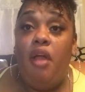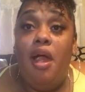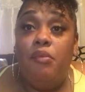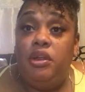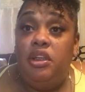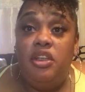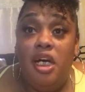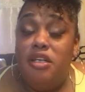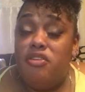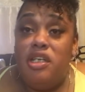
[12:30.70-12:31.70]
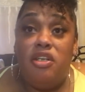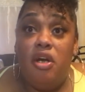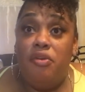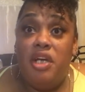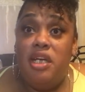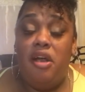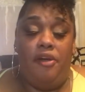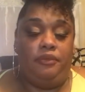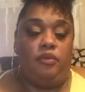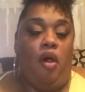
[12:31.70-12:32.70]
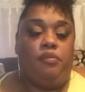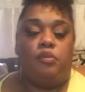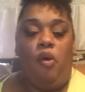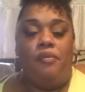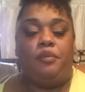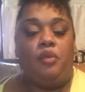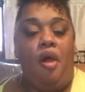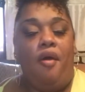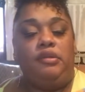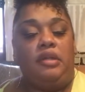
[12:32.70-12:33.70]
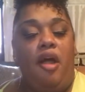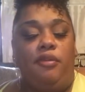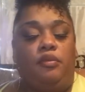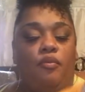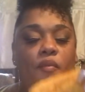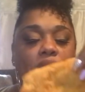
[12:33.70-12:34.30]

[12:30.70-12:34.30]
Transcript: when you're young, you think you don't need nothing. Okay?